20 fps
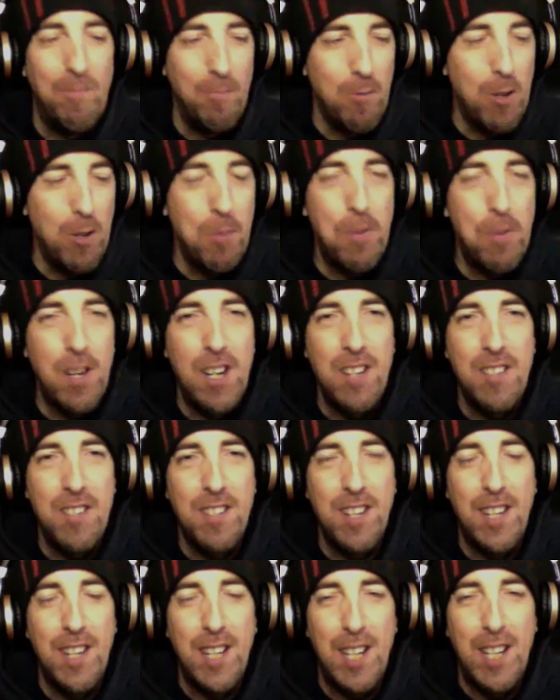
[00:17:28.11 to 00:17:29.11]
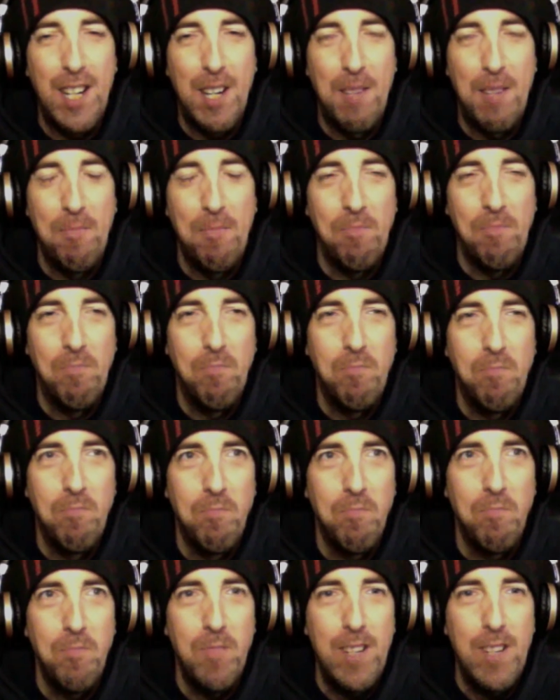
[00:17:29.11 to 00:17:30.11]
What about
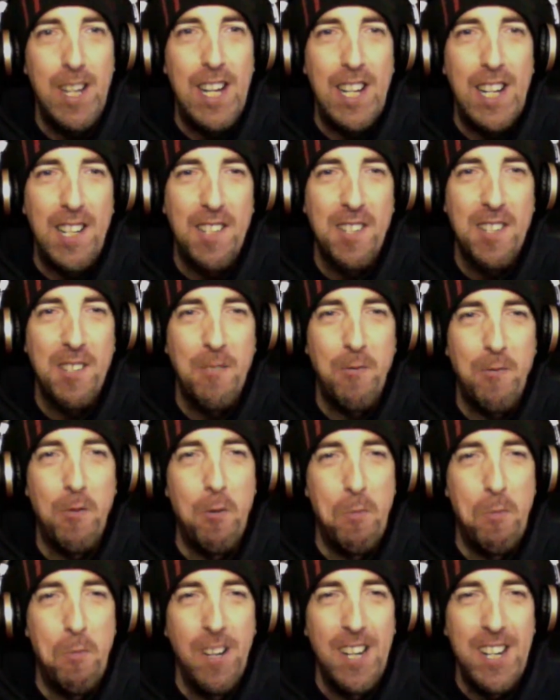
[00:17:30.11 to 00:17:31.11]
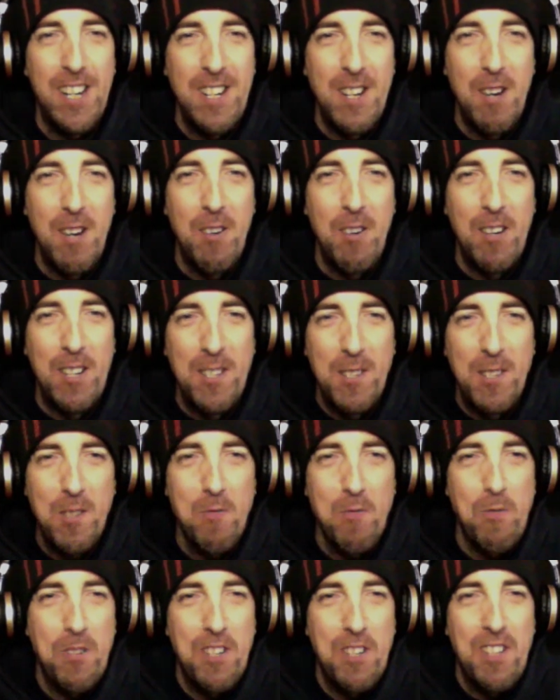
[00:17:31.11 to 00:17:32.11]
X, formerly known as
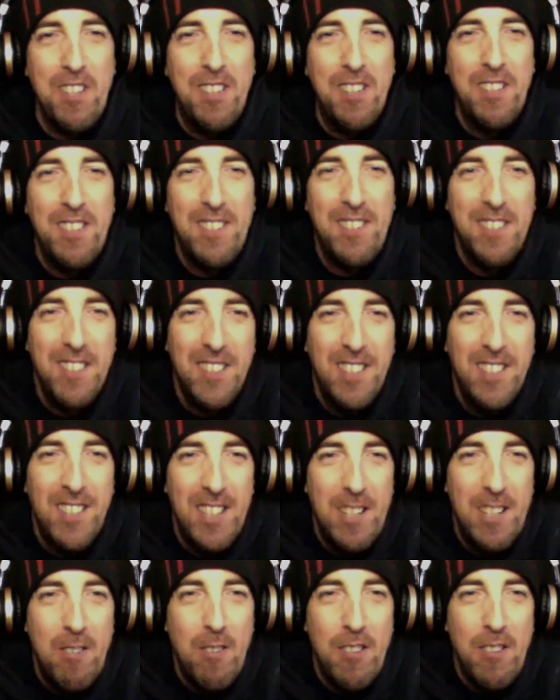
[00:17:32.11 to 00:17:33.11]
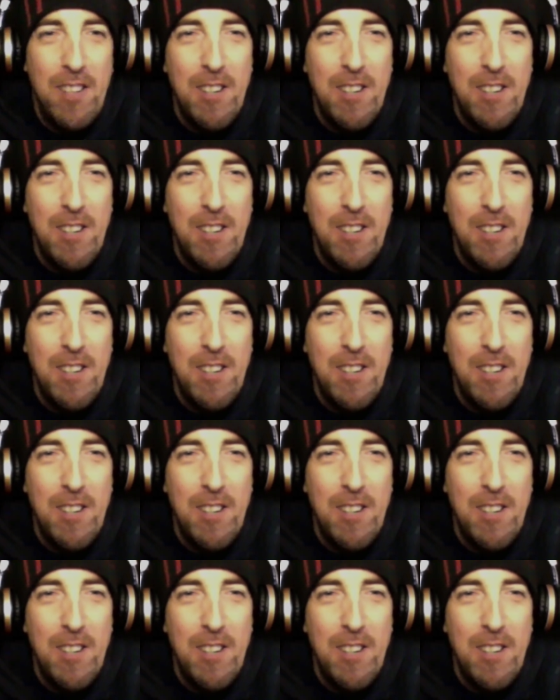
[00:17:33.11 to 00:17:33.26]
Twitter? You on there